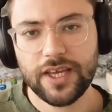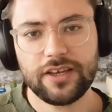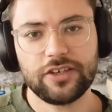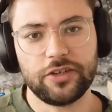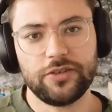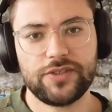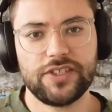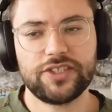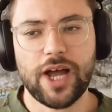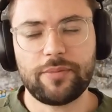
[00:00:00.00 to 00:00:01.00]
You see
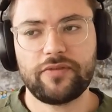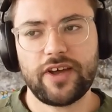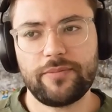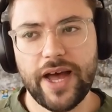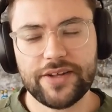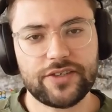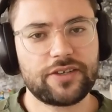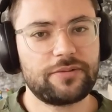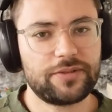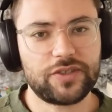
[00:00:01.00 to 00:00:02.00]
Shopify Magic,
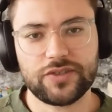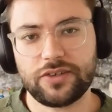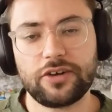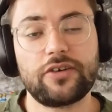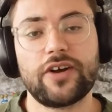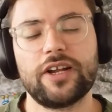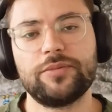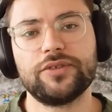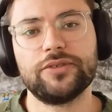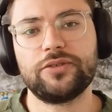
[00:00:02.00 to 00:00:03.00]
which is an
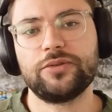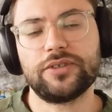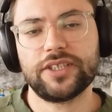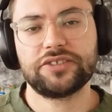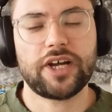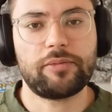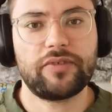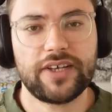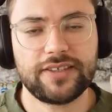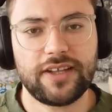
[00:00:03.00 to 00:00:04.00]
incredible new tool that
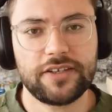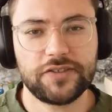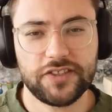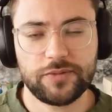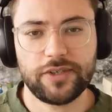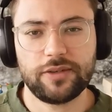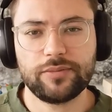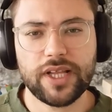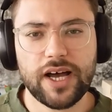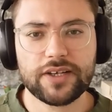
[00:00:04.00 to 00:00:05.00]
Shopify has launched to spin up
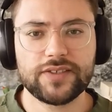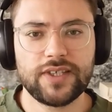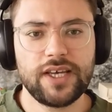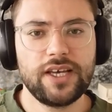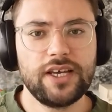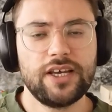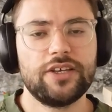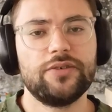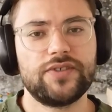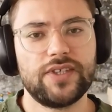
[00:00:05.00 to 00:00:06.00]
blocks.
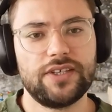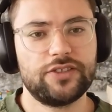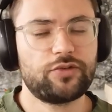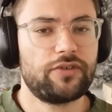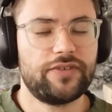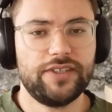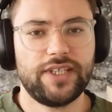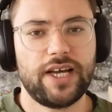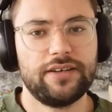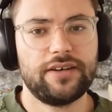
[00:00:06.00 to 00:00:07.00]
You see
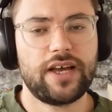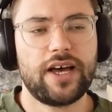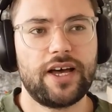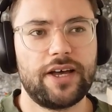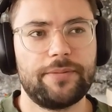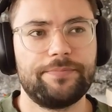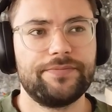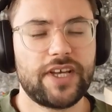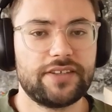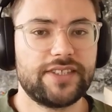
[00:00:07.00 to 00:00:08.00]

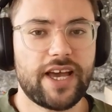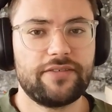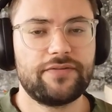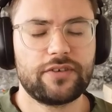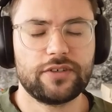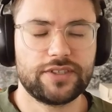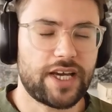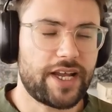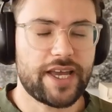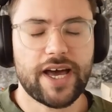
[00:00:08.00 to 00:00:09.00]
storefront.dev or
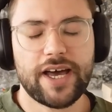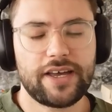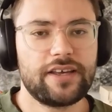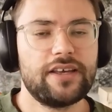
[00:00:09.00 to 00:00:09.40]
.ai,